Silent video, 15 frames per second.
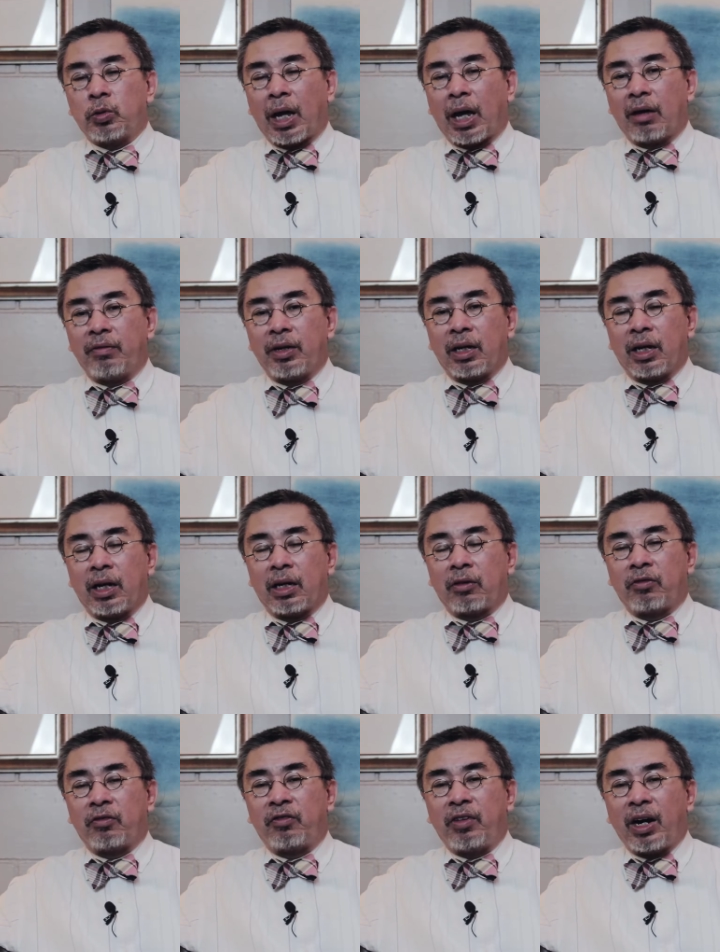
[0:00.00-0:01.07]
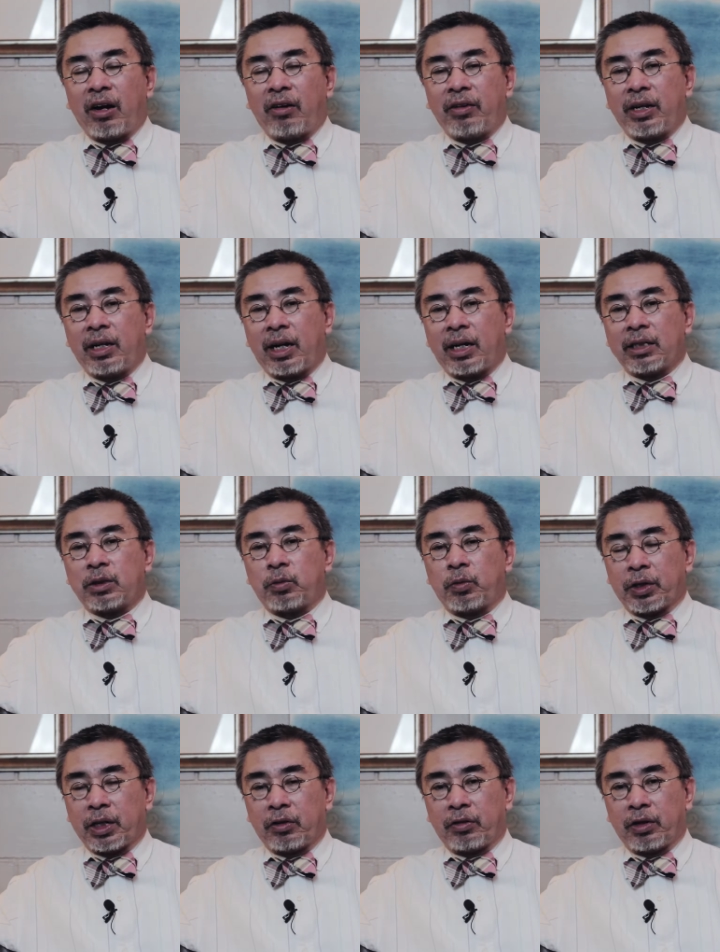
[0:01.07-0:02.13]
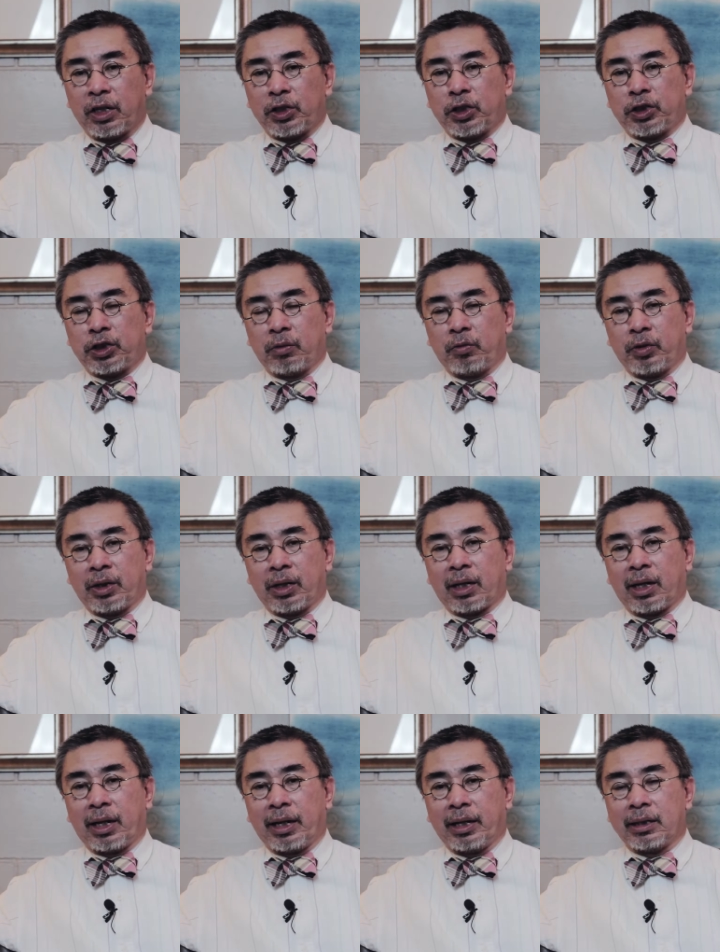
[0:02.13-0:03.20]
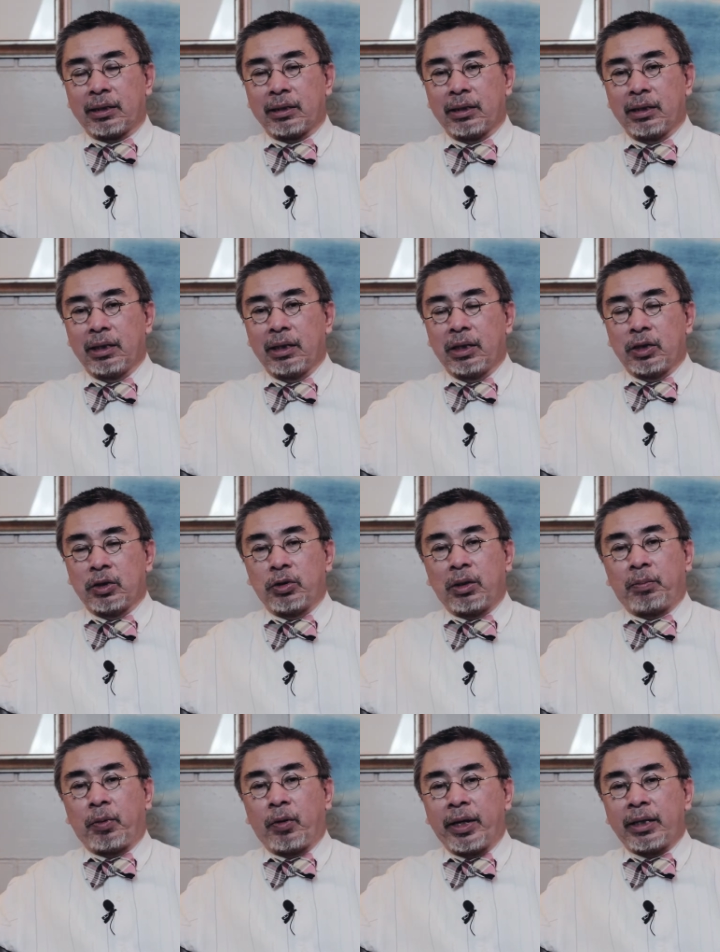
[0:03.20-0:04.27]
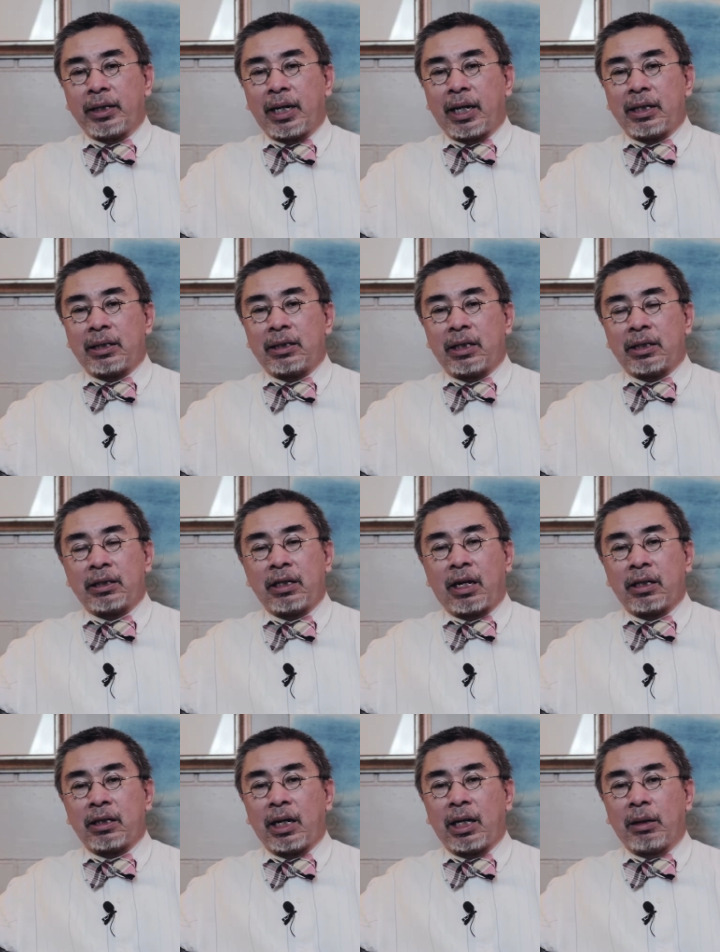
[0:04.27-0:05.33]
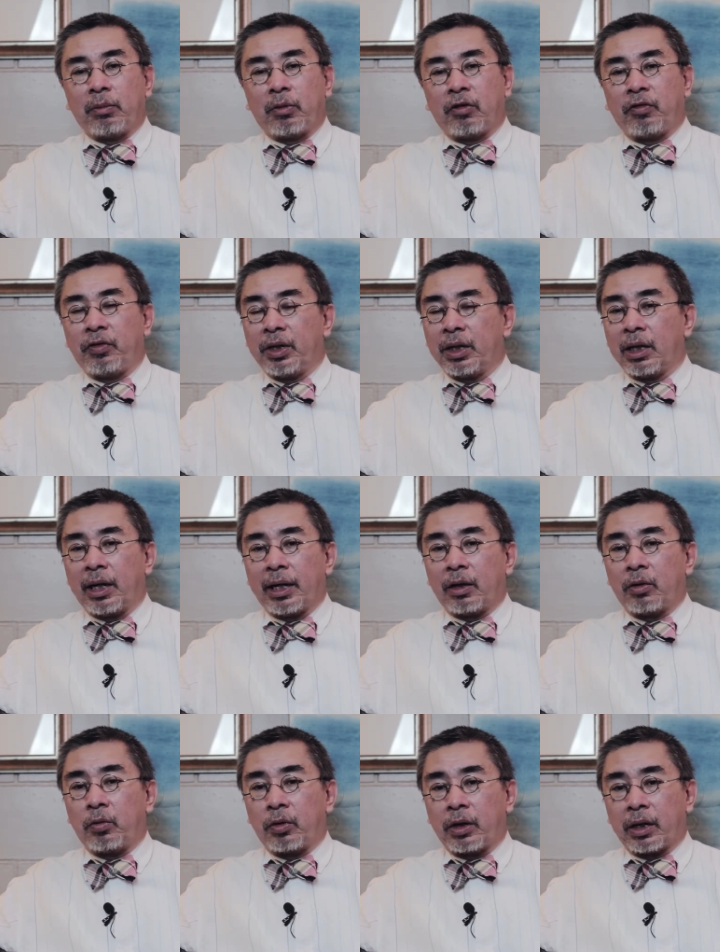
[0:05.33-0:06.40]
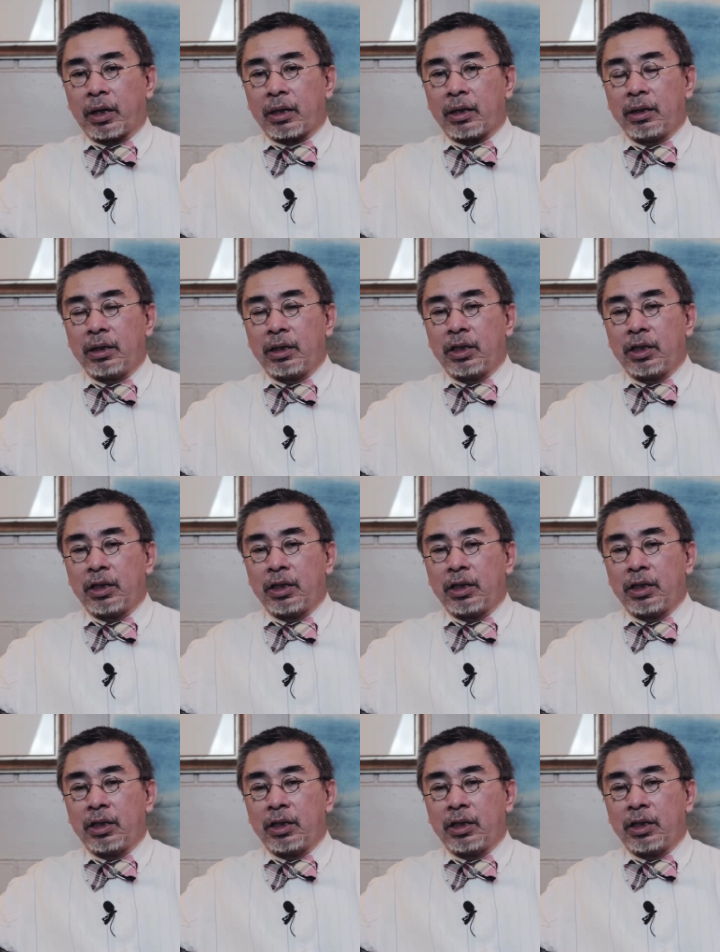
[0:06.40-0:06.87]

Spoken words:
to having a very nice working relationship with the client, to the point that it does not anymore feel like work.